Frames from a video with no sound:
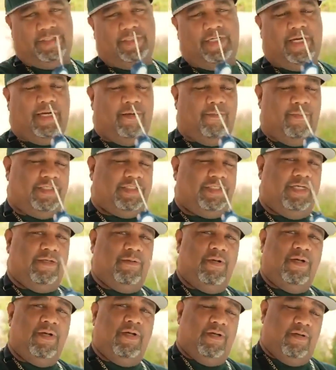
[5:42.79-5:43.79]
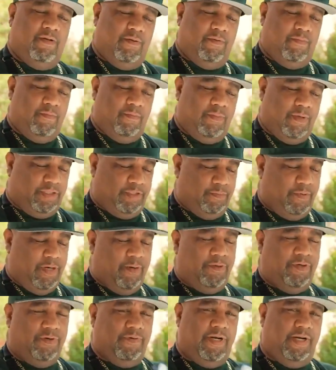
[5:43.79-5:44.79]
See, I got my
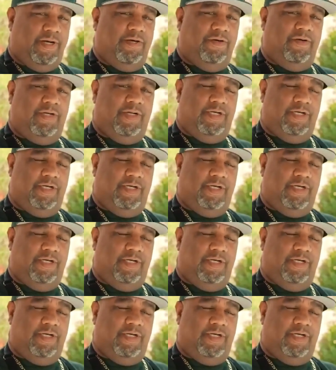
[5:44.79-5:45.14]
thermometer right here.